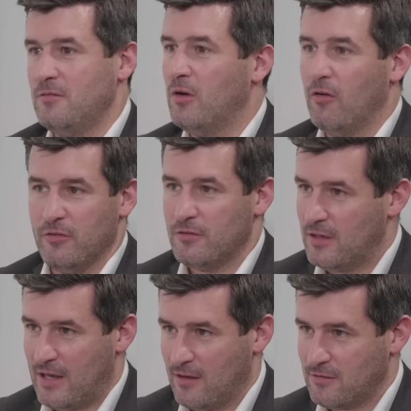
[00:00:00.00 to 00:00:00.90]
Well, obviously
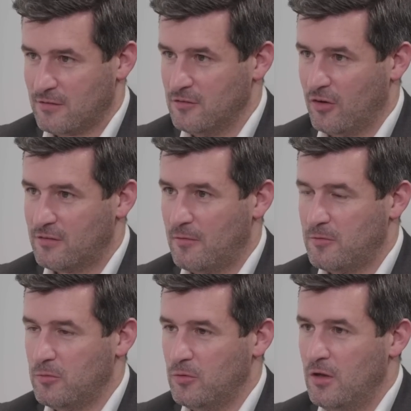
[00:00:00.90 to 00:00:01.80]
yes, that's not
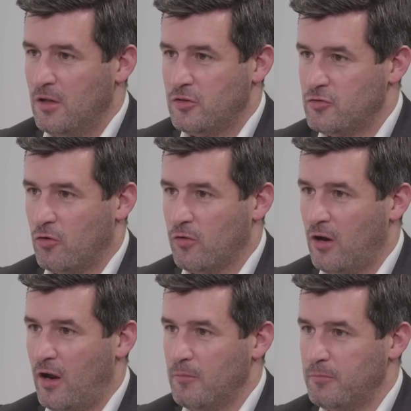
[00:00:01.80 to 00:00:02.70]
acceptable. Do you draw the
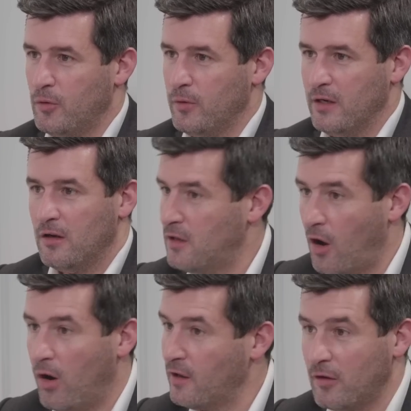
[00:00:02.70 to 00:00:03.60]
line at booing?
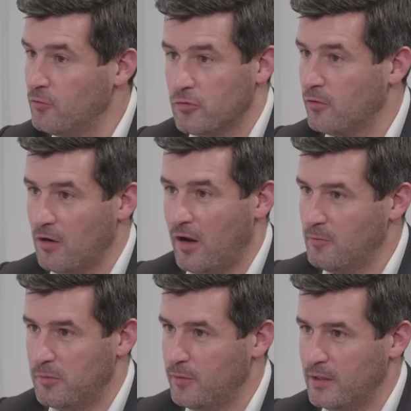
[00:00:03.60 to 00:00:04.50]
No, I don't draw the line at
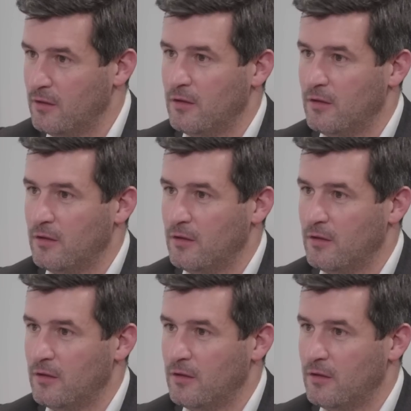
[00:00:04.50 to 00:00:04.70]
booing.